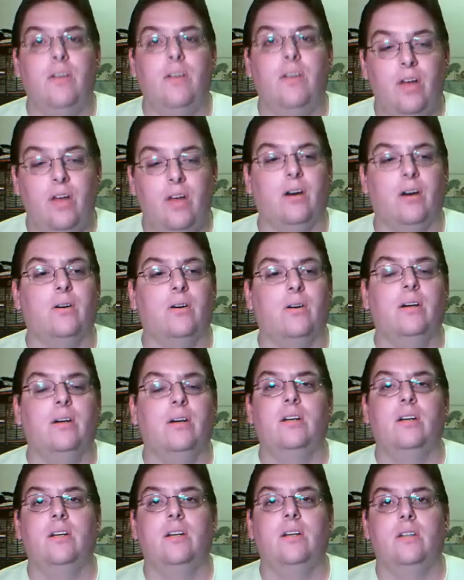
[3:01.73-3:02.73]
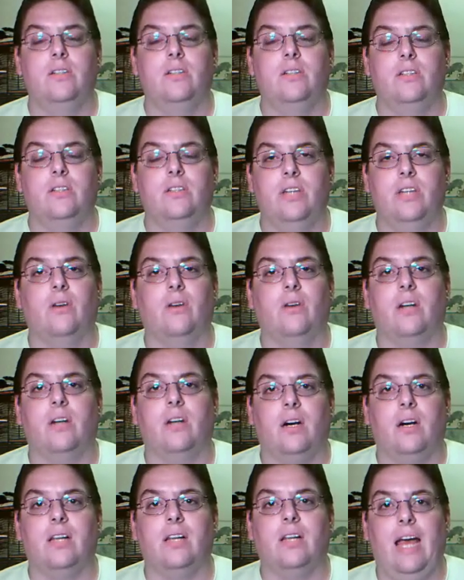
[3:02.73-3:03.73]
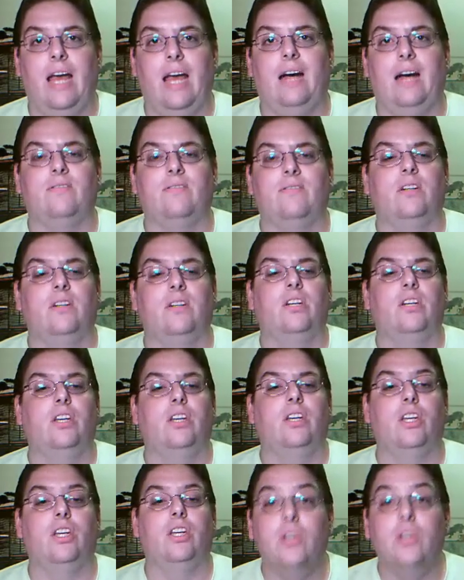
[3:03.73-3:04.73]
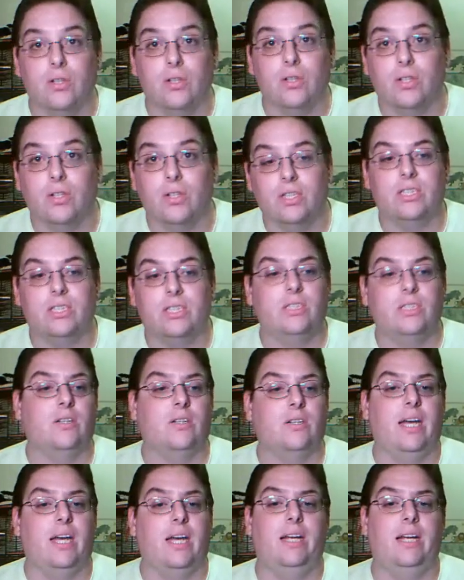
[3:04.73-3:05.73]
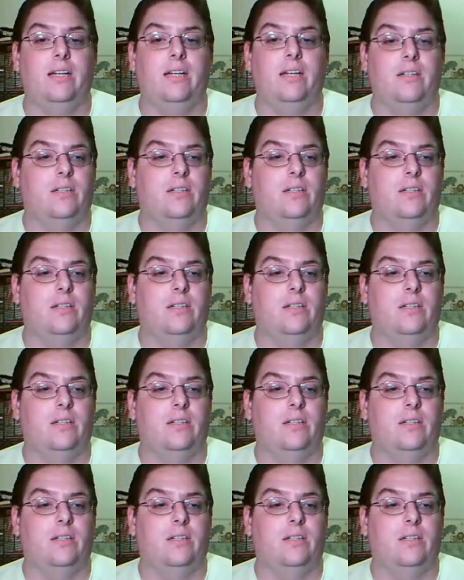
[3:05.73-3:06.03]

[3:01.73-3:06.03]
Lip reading: know don't all have cures, okay?